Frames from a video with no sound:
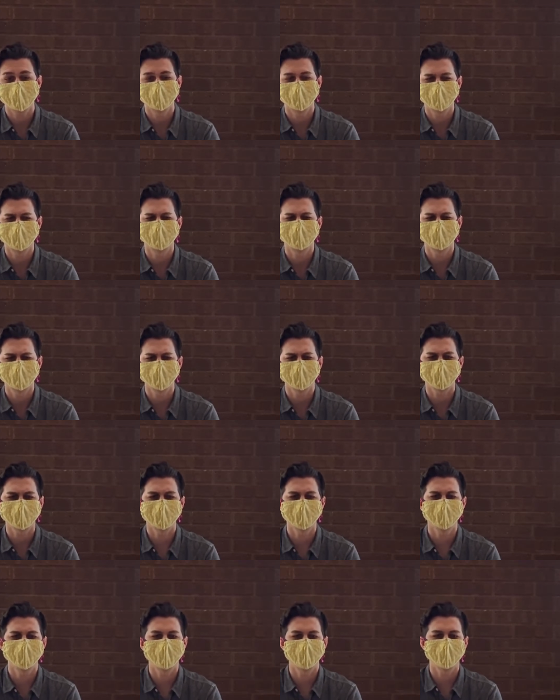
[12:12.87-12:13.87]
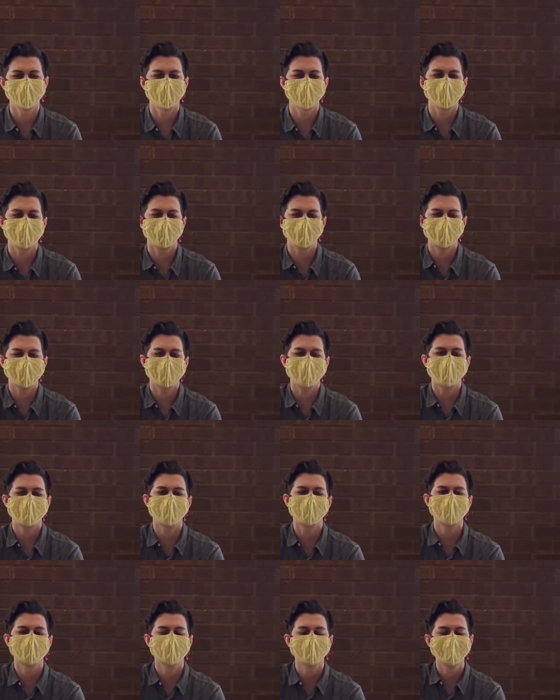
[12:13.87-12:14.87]
and specifically one where we
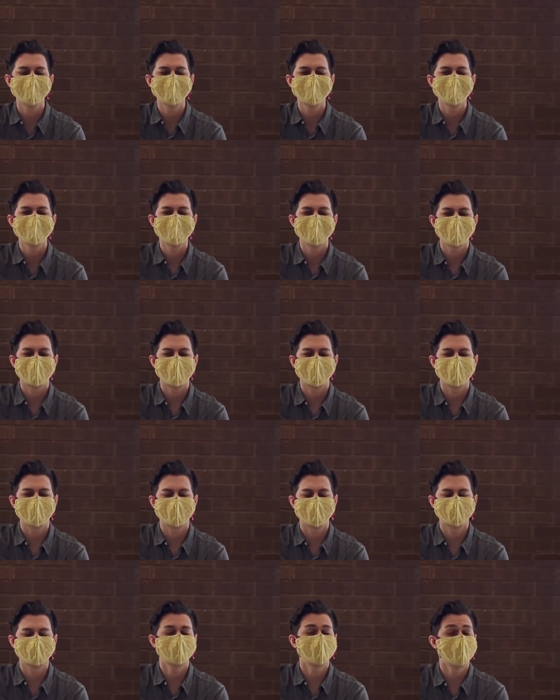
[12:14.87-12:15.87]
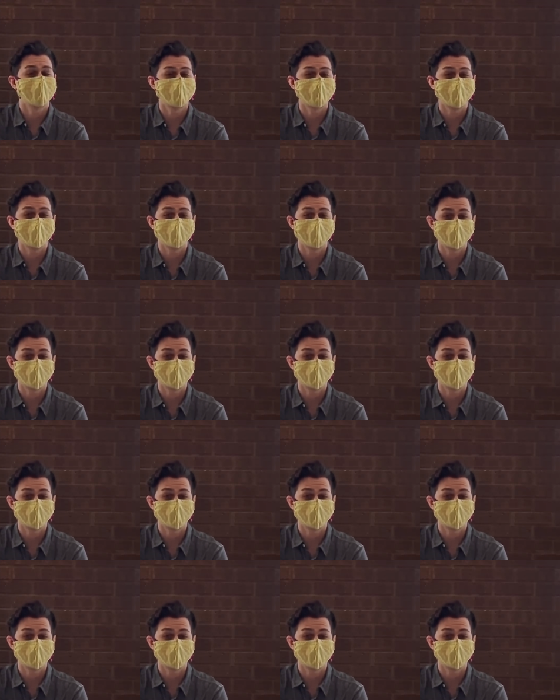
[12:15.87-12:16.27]
have a set like